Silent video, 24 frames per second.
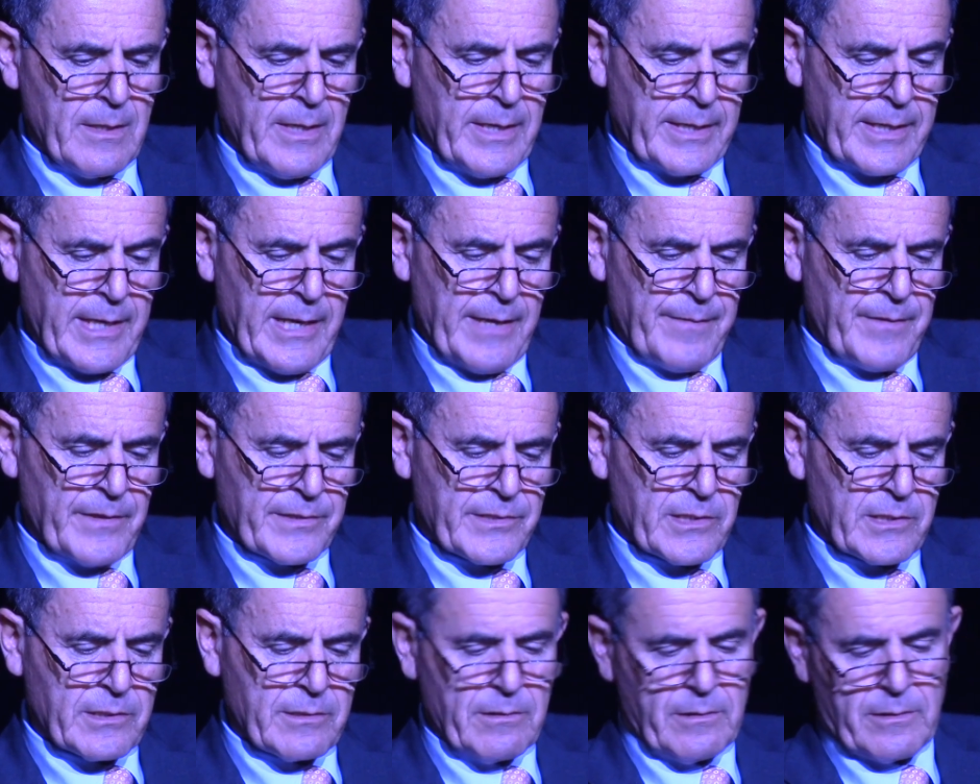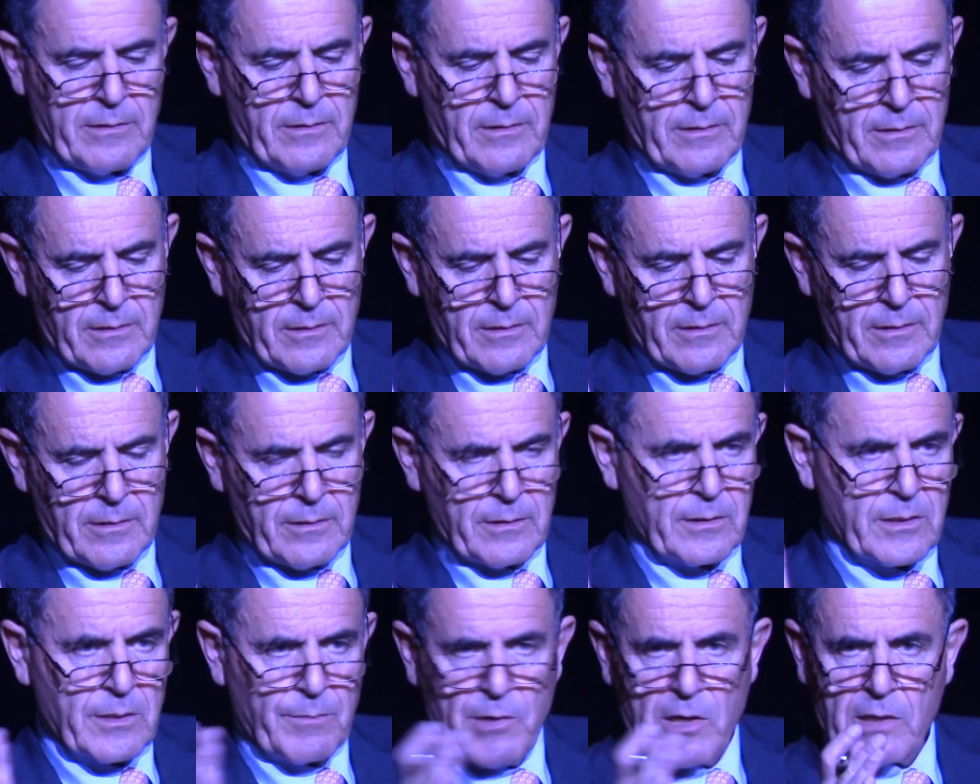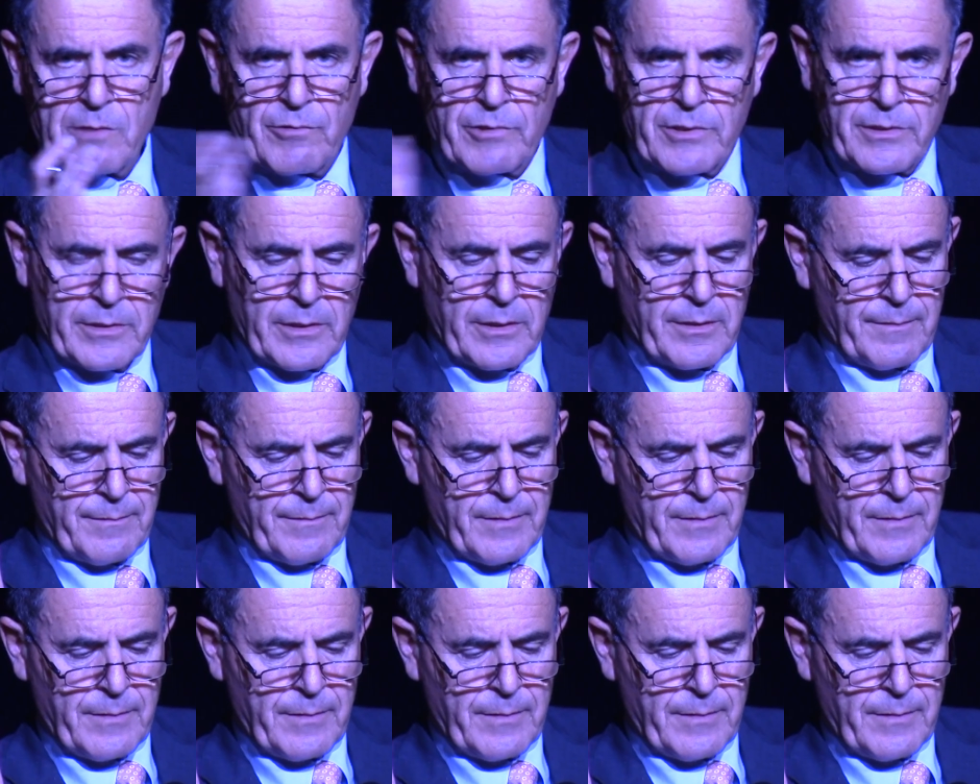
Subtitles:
Again, this is democracy.